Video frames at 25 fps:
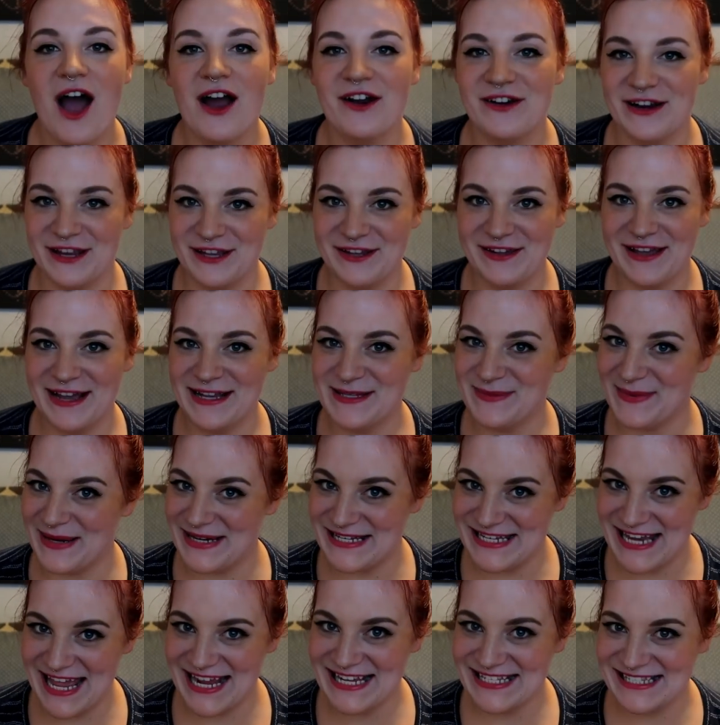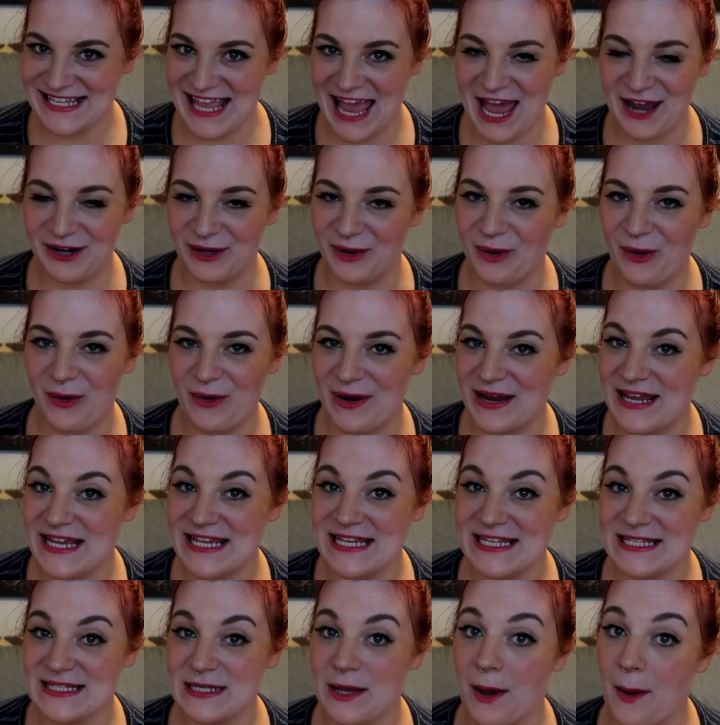All right, you guys, my next category
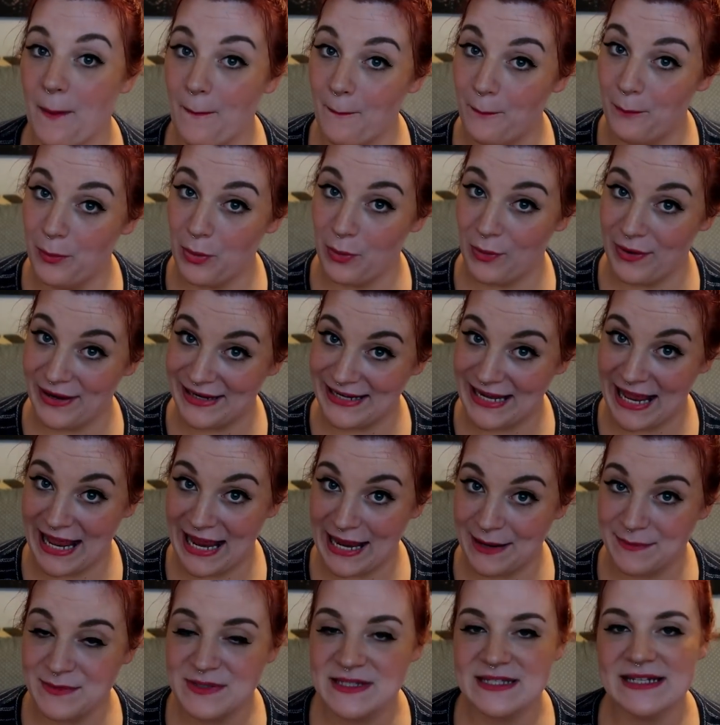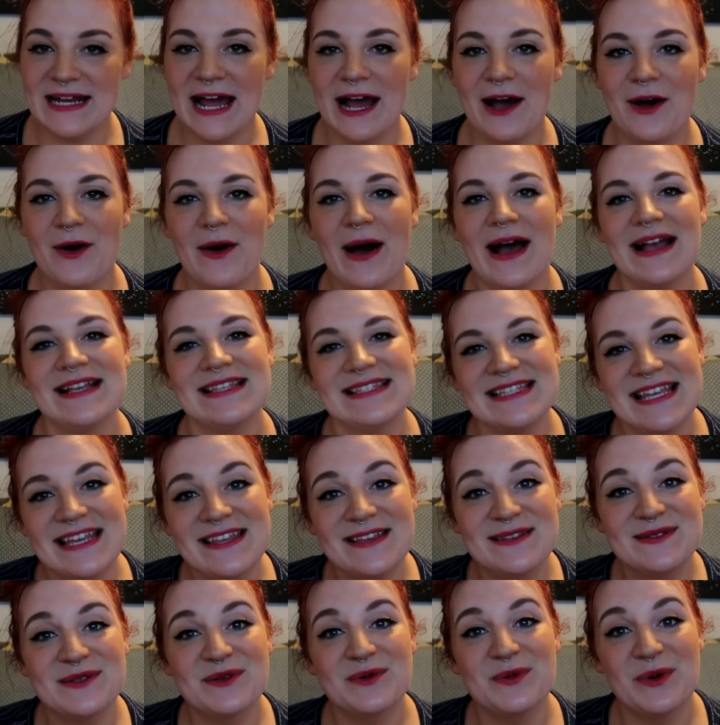is boy names. Now, I say
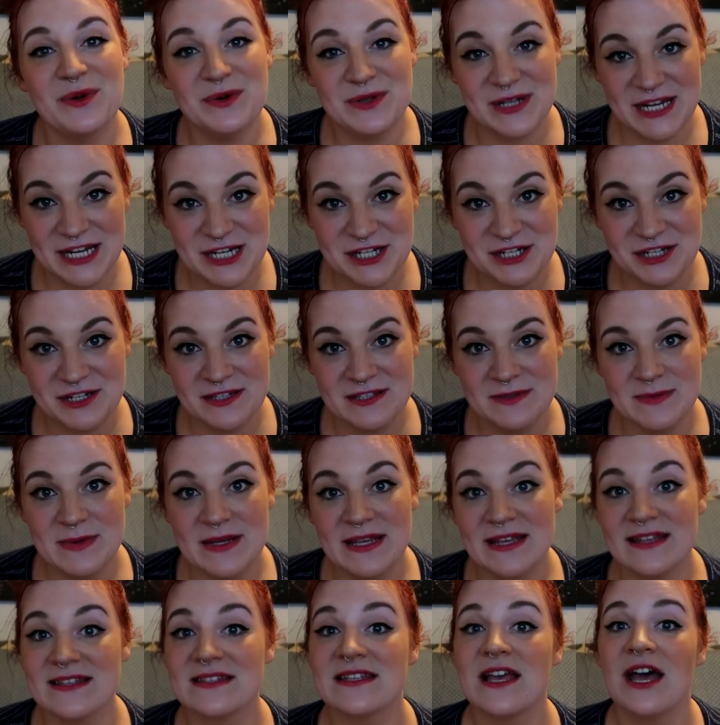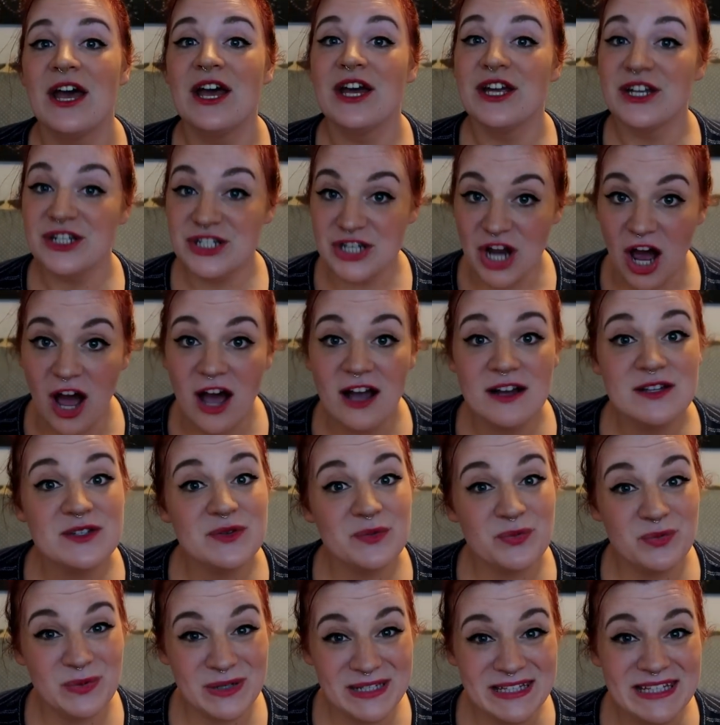this in quotations because dogs
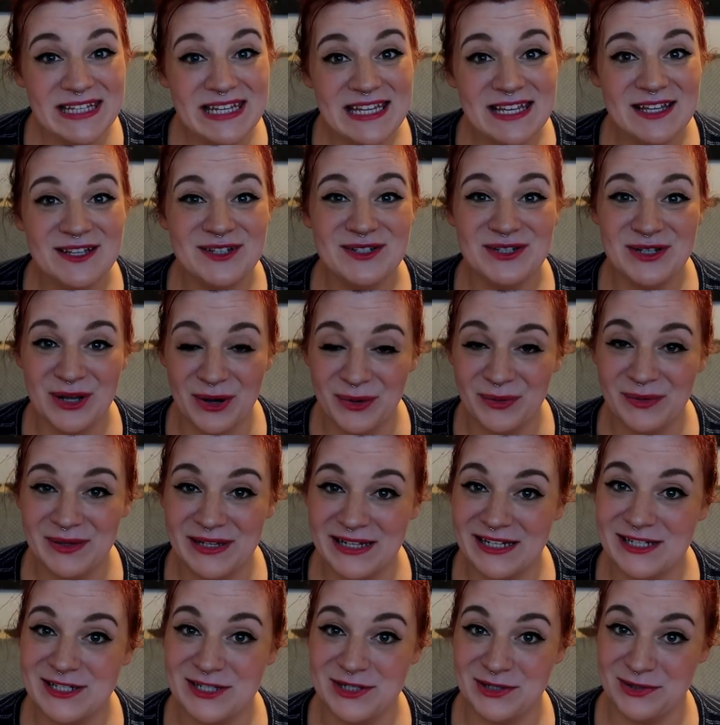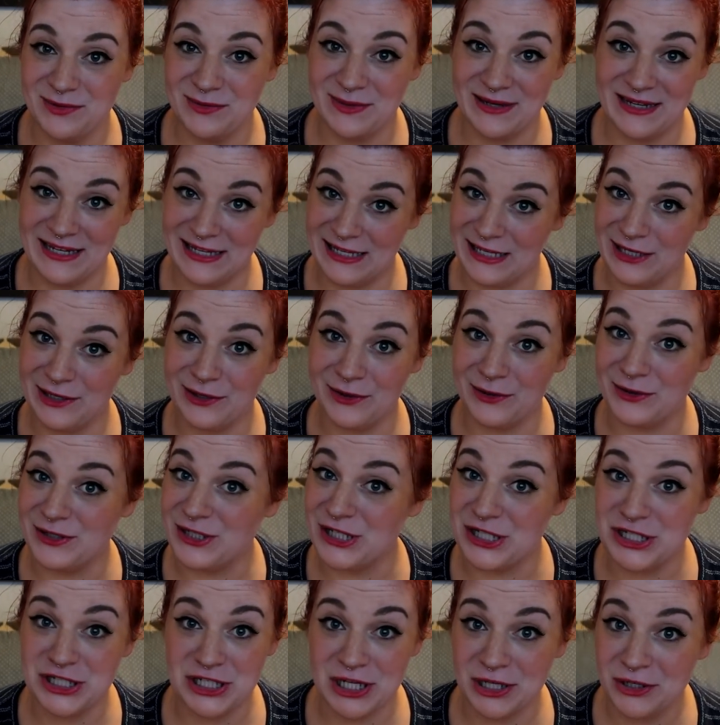really don't need to adhere
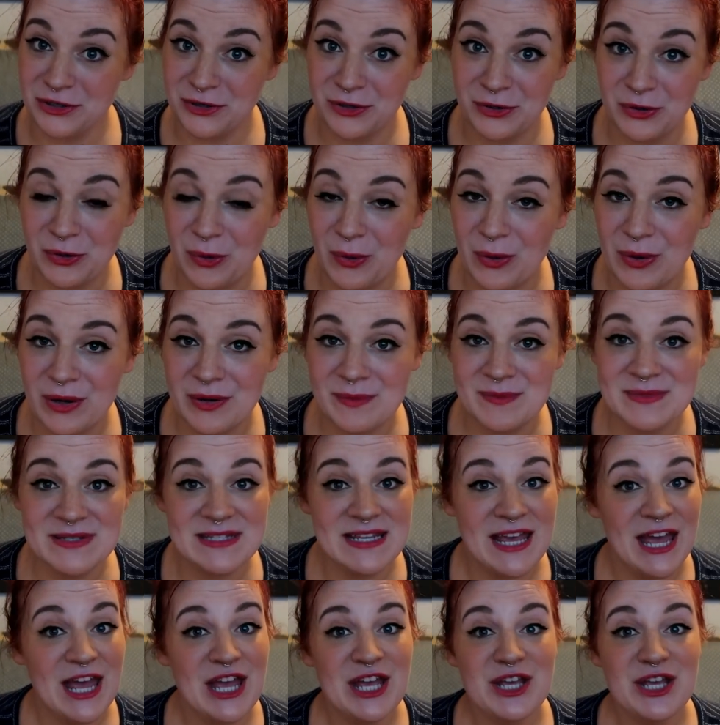to gender norms.